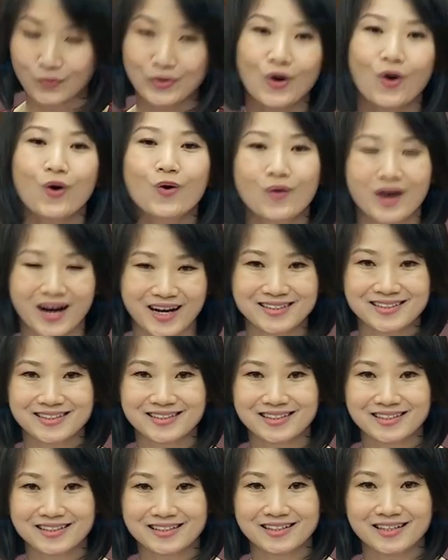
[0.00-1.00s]
We
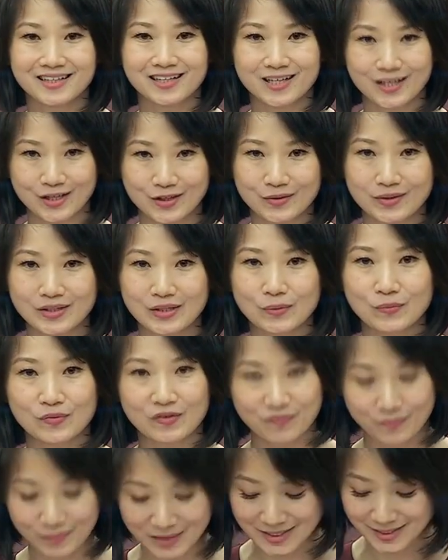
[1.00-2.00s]
wholeheartedly agree
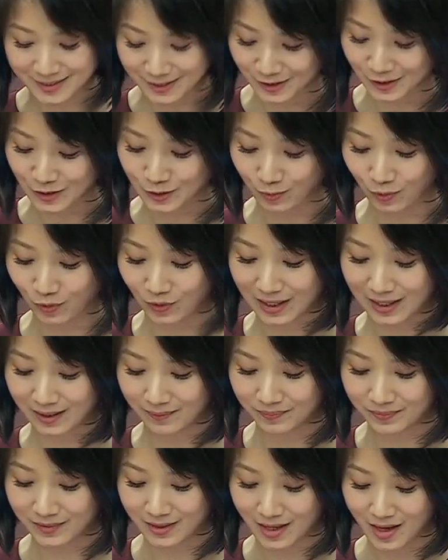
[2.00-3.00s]
with Ms. Denise Pua
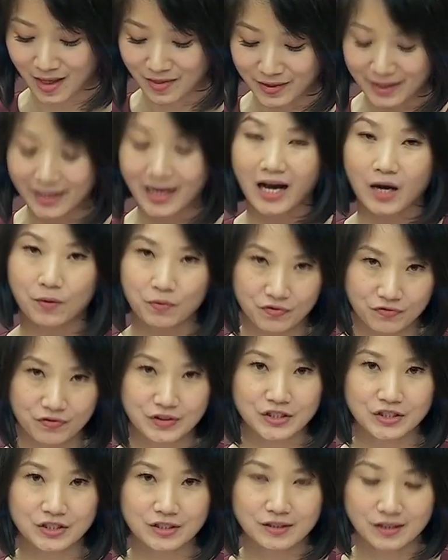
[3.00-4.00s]
that our
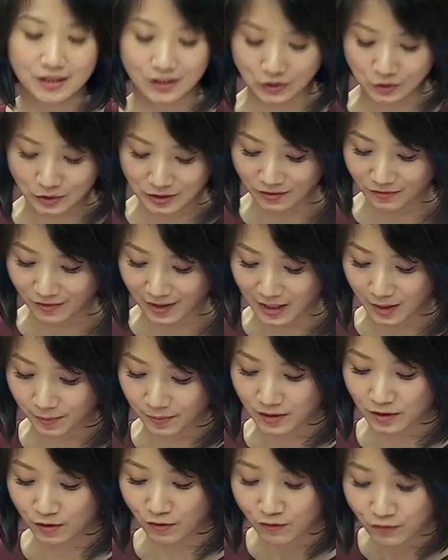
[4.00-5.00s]
vision to
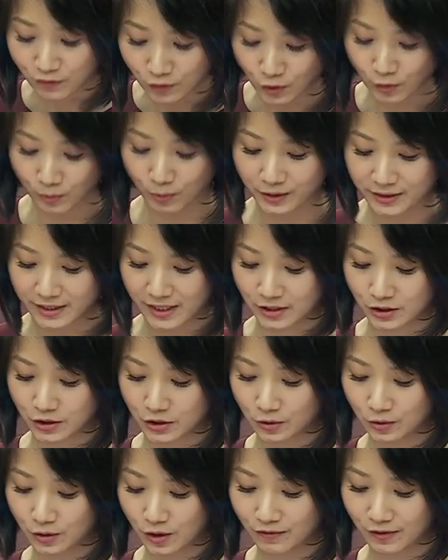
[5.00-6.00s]
develop the full
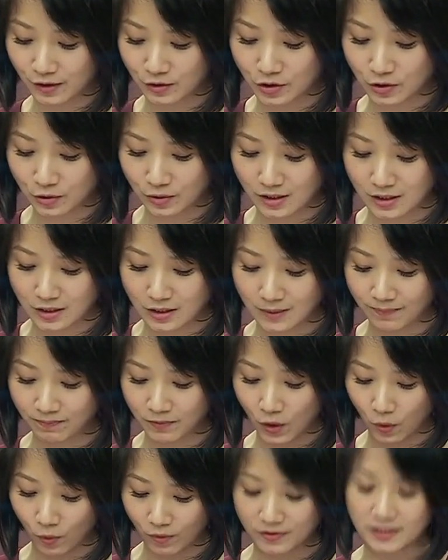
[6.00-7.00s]
potential of our students
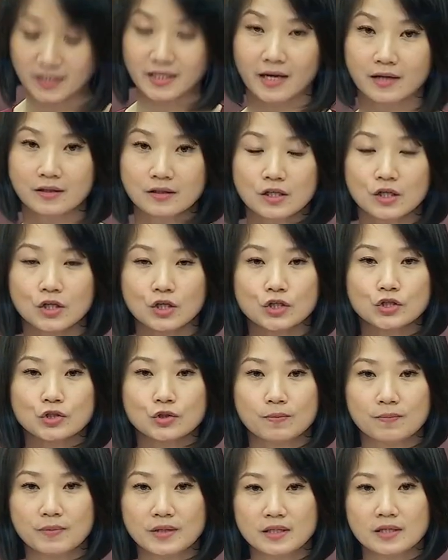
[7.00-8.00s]
with SEN
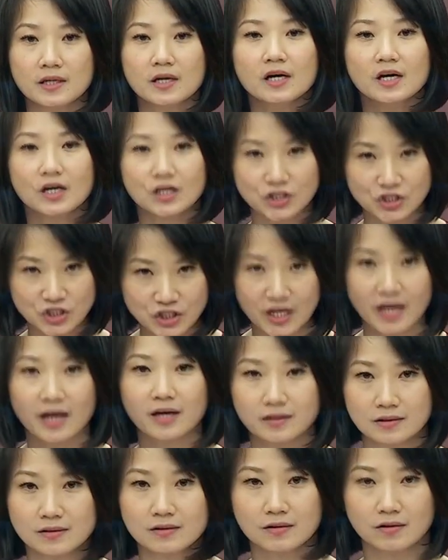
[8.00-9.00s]
should be a
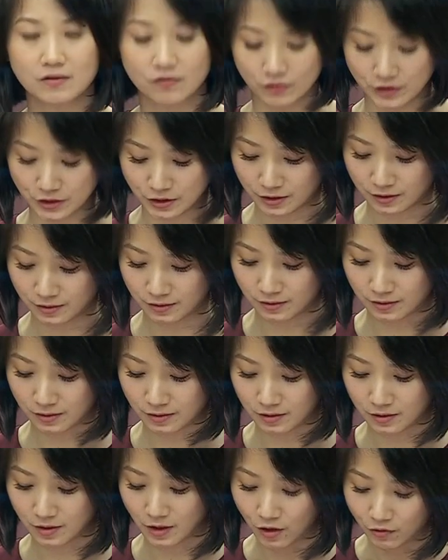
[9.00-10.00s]
shared vision,
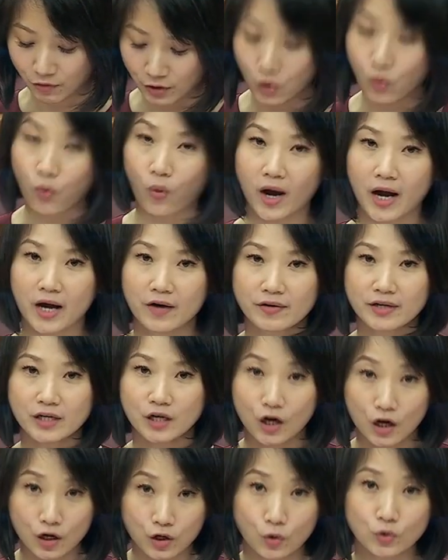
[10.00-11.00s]

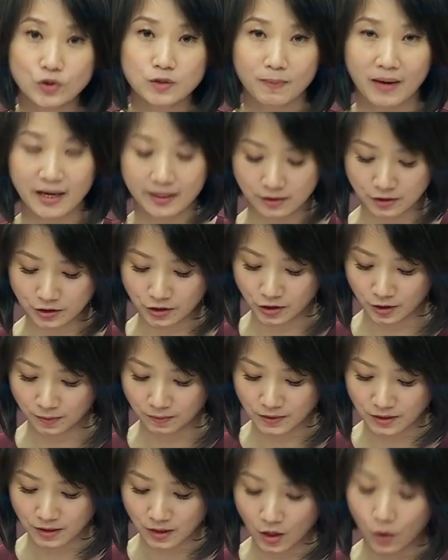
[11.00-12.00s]
requiring close
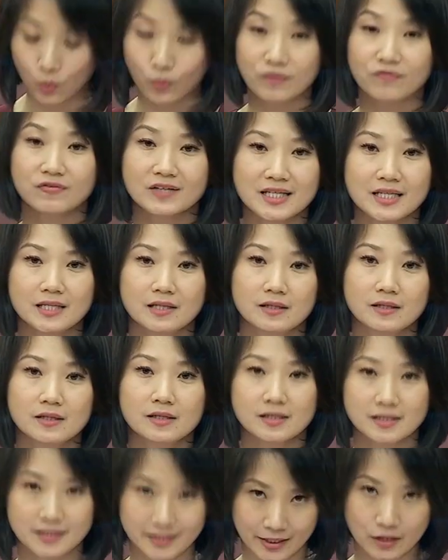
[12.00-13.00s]
partnerships with key
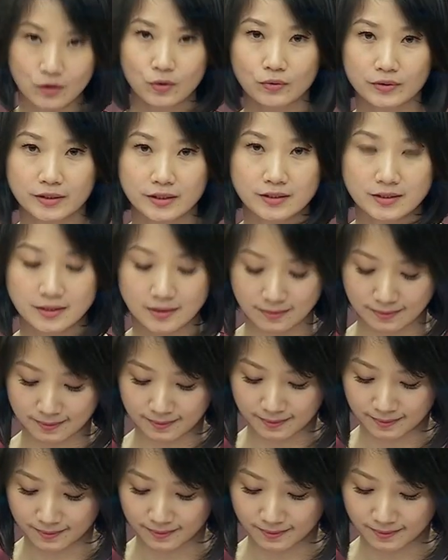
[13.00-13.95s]
stakeholders.